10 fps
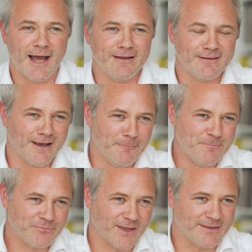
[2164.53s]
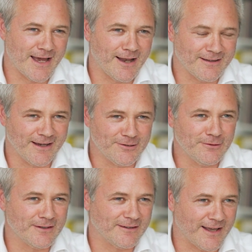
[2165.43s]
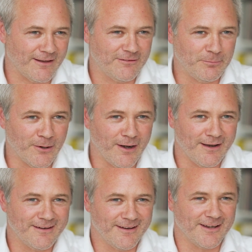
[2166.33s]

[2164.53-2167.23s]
And that, I do think that spirit,